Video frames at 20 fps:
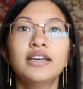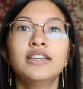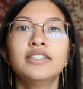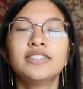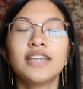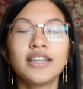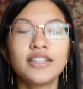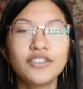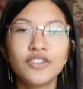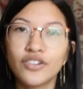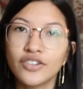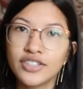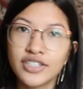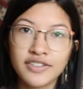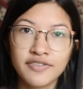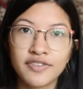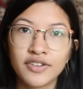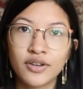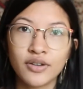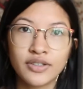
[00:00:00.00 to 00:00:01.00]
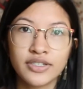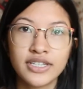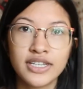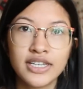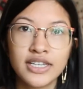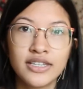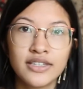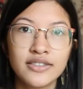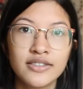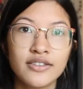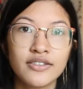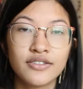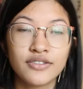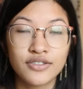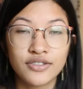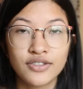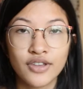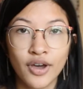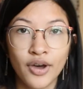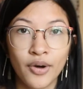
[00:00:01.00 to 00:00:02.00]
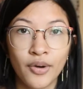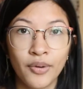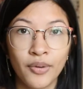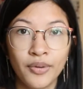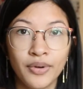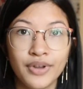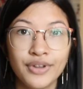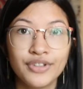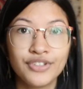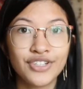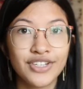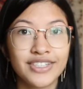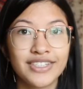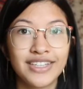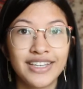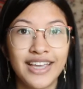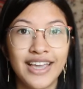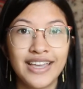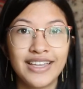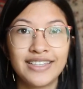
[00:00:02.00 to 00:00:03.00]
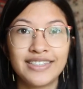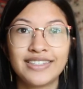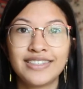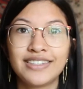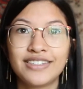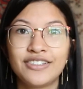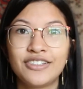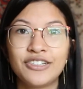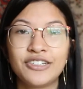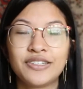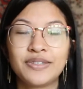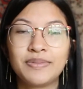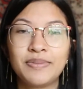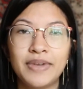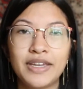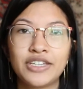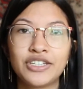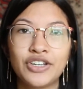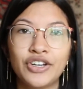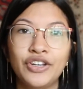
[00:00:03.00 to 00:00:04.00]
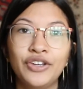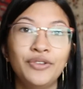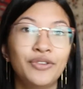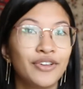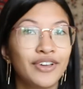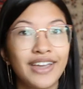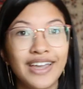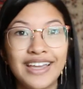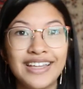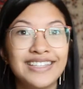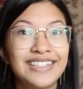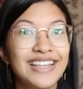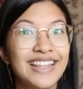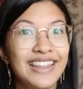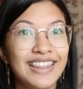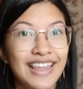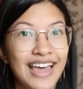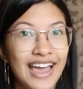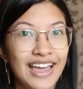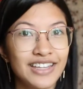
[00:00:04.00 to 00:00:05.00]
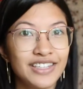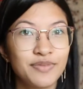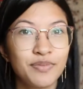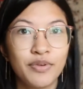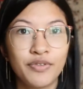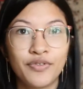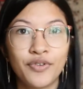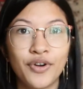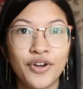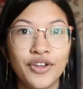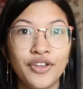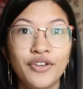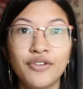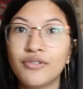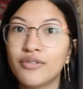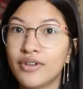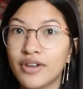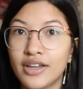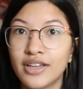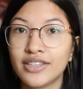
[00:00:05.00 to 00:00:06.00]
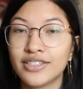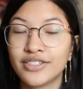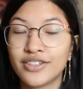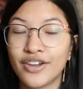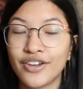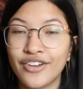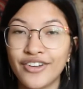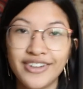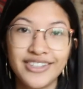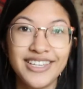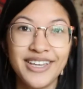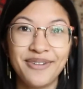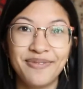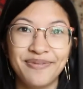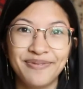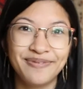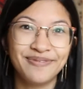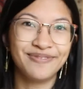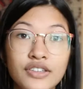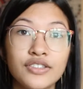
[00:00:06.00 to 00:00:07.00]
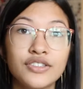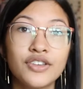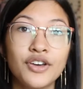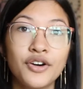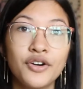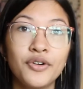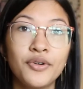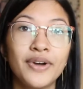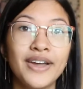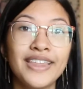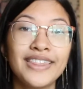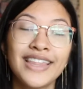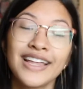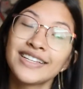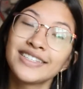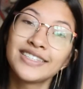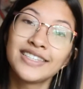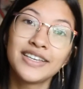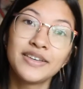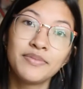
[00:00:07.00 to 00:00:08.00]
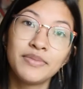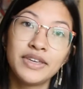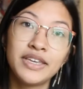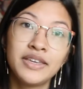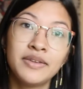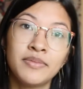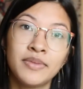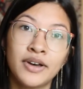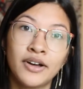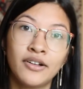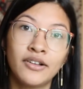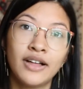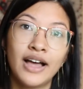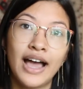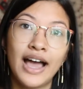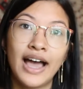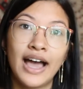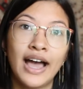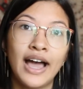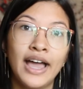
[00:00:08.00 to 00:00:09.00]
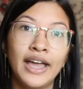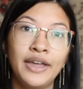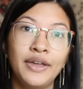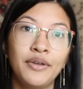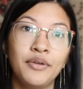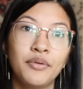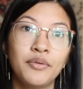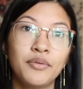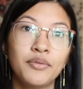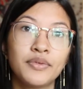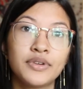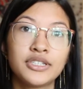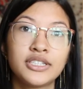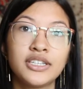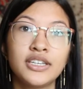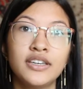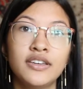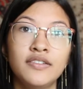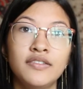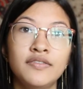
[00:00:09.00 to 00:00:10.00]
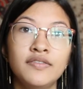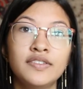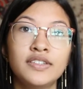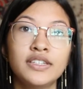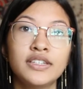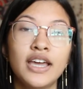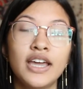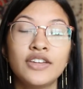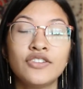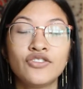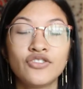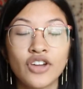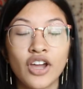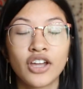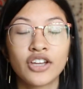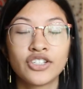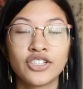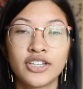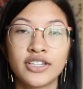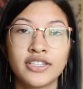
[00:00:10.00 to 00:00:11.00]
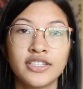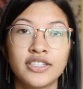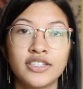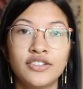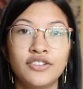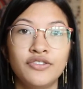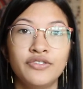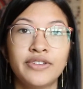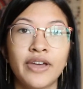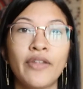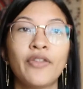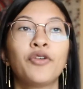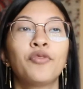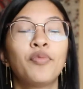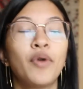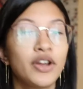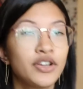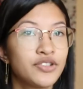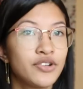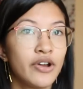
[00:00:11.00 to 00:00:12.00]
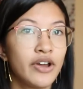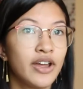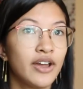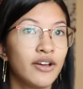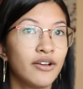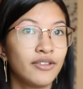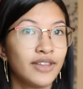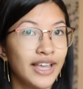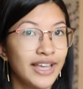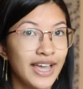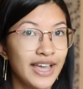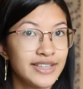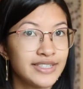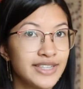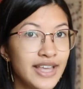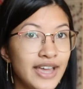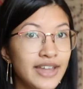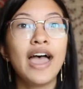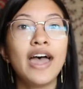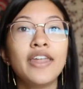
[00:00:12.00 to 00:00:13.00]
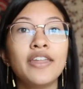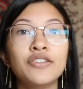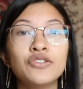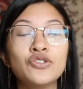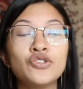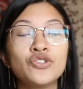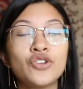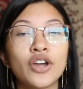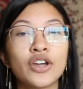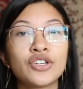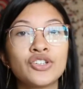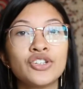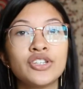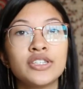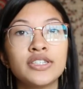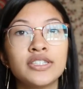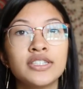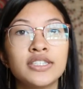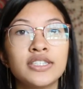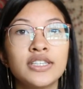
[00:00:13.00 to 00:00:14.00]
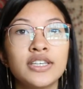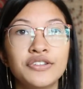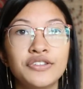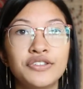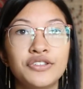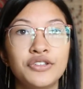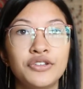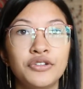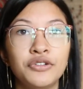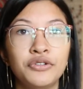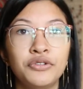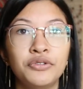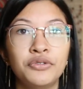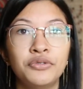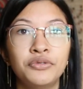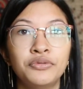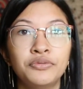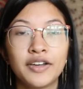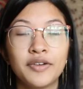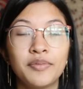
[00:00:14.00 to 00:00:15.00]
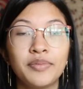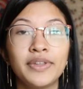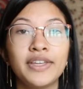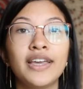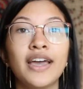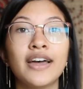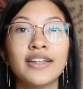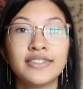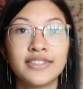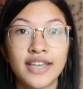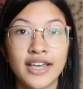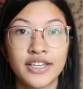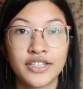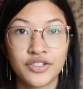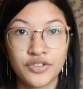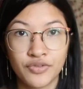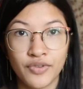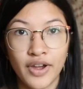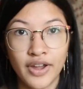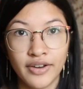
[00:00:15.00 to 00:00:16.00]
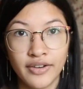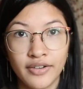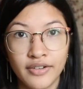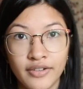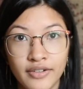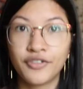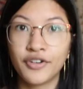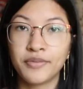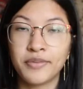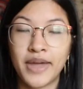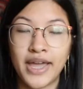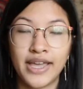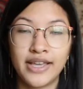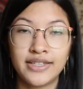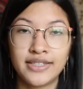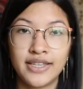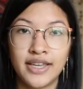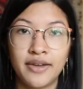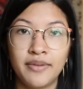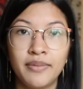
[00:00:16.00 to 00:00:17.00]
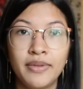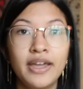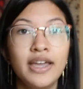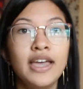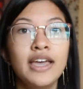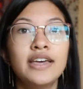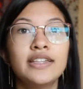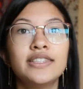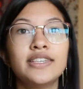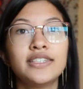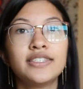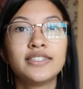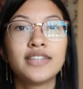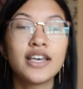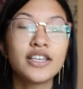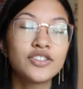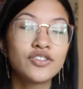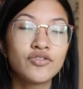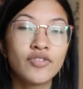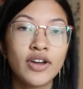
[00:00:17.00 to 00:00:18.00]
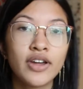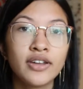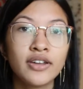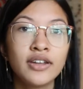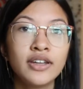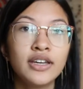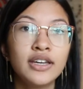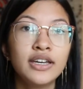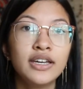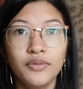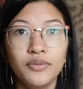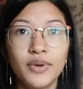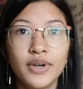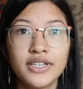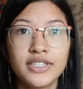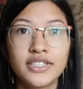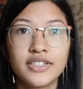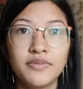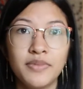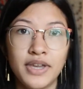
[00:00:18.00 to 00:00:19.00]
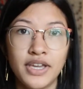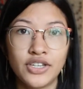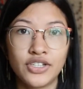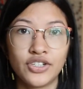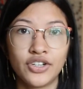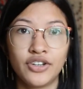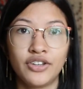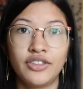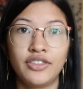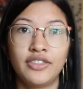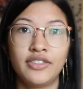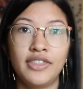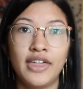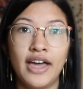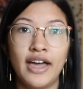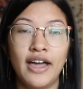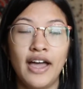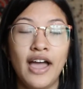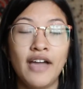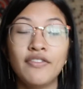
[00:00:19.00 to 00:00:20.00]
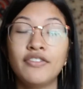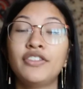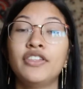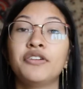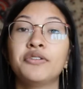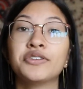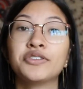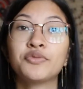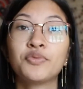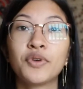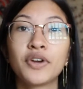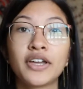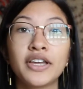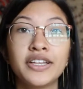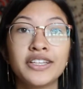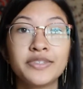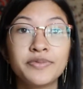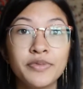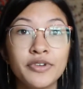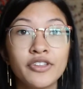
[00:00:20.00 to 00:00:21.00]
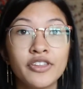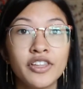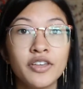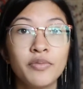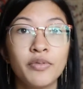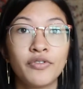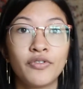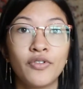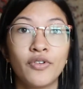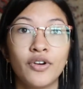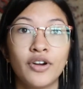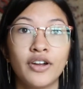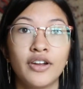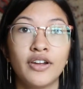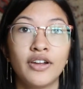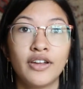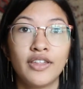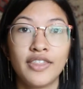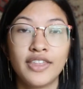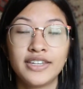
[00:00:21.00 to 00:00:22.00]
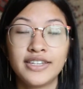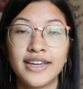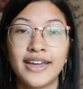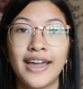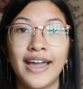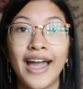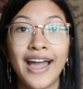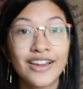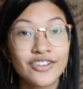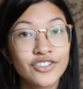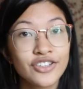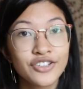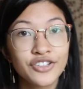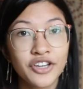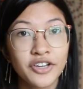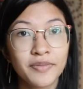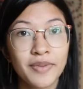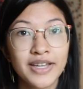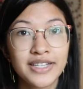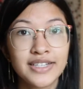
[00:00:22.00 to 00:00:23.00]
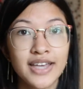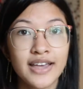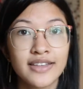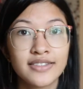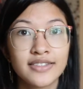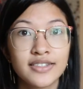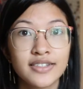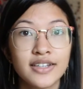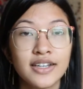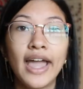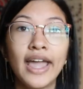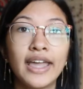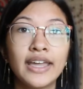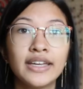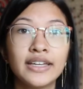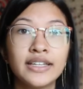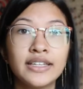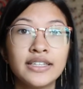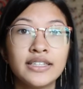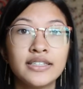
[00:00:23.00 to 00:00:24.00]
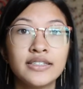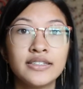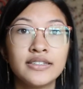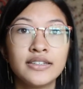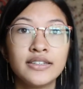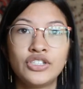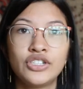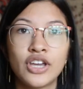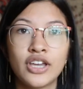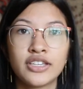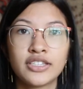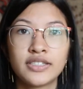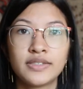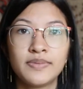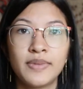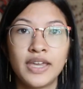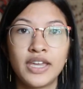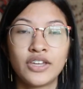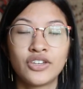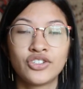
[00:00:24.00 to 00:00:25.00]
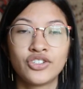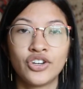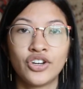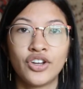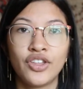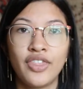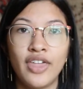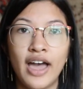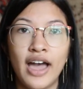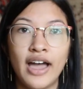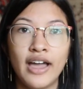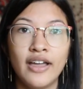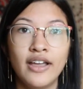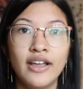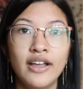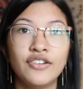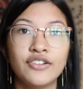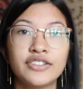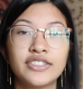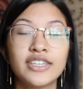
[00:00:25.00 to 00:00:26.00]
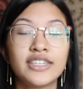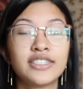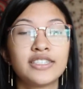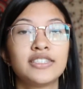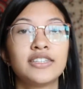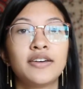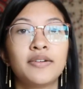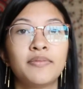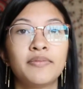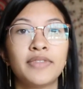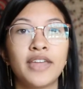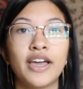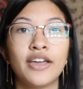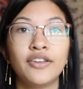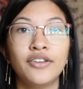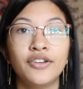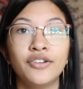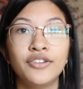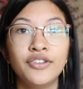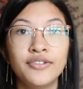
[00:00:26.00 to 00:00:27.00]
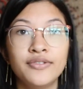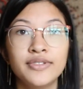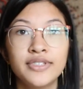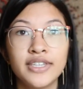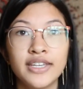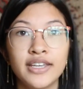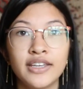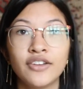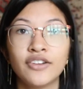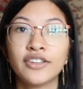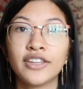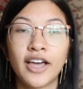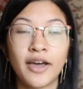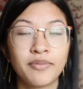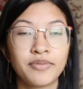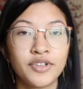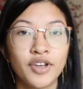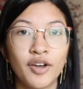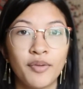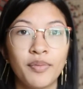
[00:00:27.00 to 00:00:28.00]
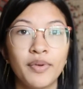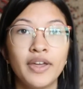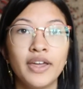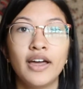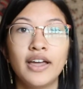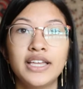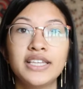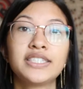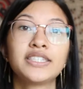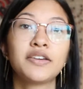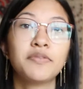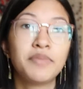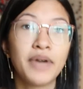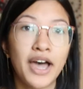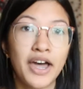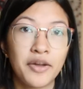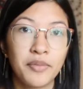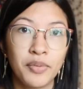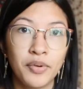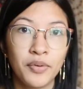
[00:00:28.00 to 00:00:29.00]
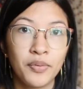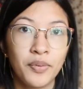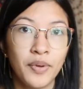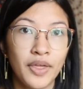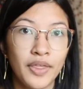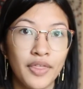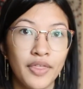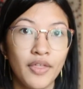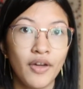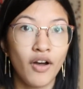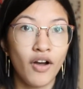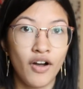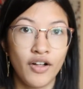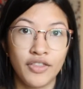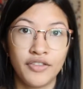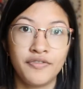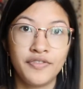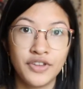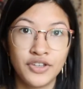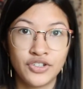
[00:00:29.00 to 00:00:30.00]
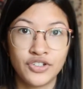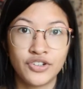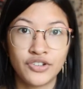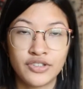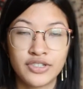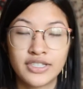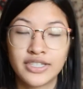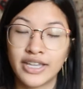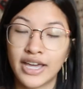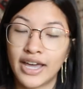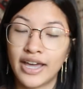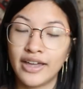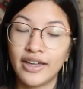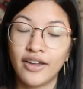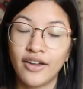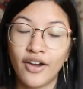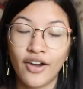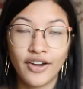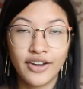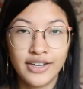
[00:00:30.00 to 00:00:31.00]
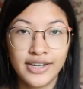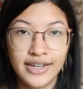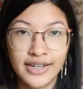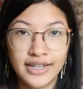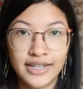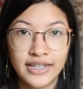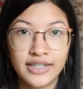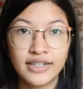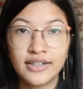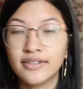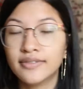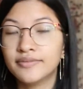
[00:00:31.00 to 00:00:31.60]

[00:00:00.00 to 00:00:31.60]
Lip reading: technical difficulties, so just in case, just make sure you look into that before you start your exam. So in that same email, I received instructions to download Proctorio, like I said, and instructions to complete a test run for my exam. This test run was to make sure that everything was working smoothly before the day I actually took my test, and just make sure that your system that you're using, your laptop, is compatible with all the features that are needed.